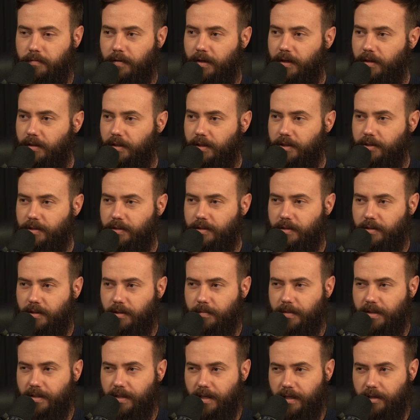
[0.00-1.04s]
and regulations,
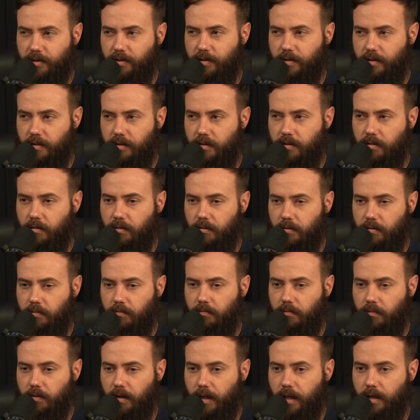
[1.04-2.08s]
limitations in certain
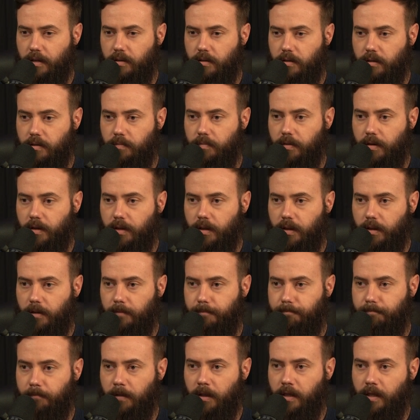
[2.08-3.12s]
cases. But
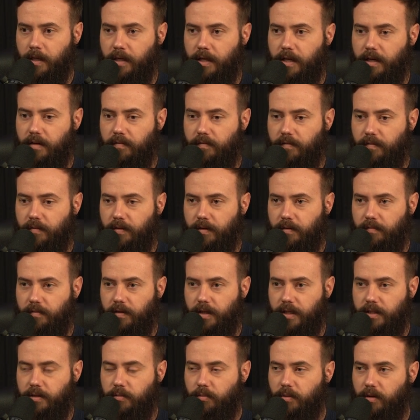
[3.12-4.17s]
if
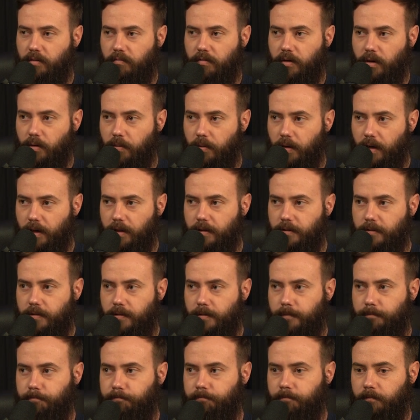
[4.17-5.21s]
that's what it
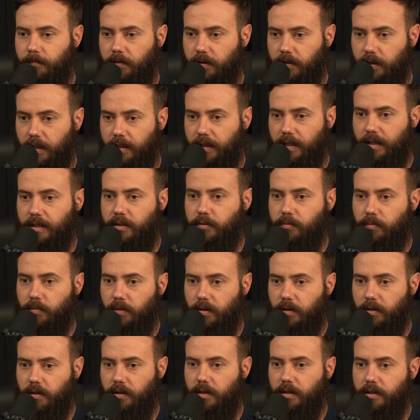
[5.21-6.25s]
requires, then that's
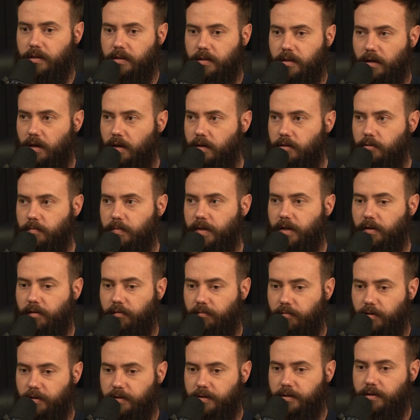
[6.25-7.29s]
what these guys are being
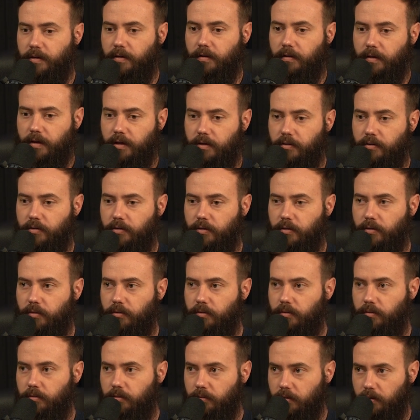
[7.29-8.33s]
thrust
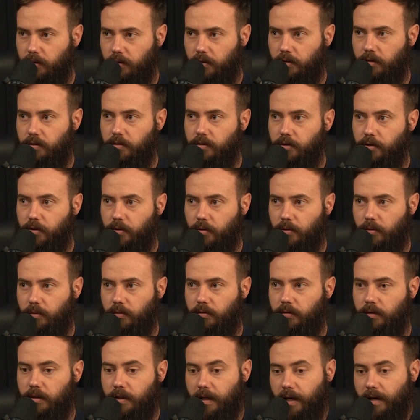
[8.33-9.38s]
into do,
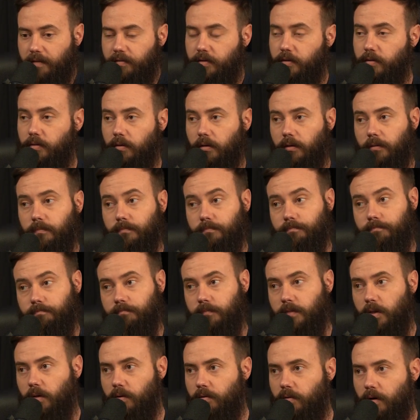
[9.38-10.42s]
and they have to do it.
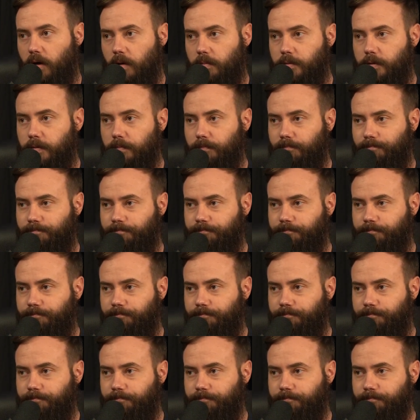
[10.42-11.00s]
No other option.